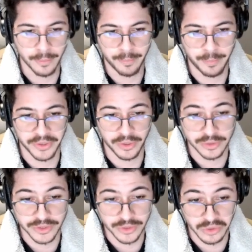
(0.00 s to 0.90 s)
but
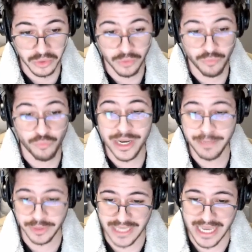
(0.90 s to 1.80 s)
also
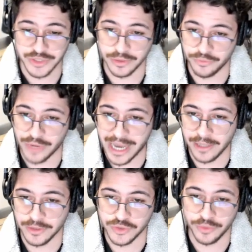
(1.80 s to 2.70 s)
really potential,
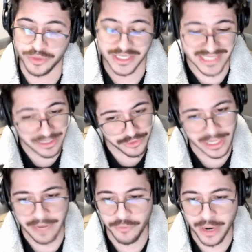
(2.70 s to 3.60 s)
right? So the
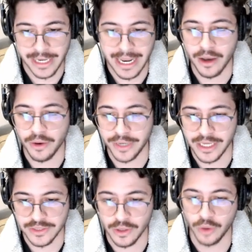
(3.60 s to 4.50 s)
Decentraland right now,
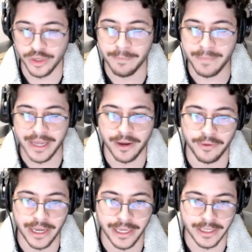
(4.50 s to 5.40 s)
it's on a beta
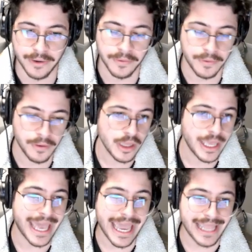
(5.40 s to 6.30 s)
right now.
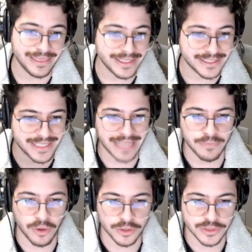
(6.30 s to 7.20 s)
And the
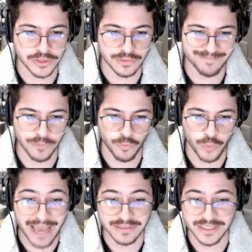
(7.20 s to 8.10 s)
Sandbox,
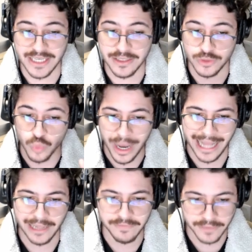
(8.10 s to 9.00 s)
we have seen two
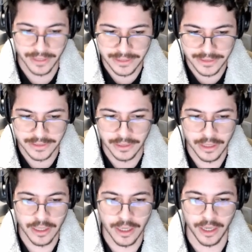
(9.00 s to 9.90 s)
alphas.
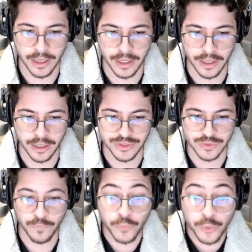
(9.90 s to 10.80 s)

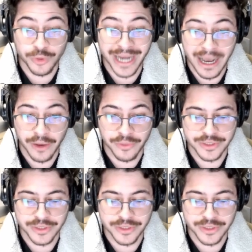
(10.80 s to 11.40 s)
So for now,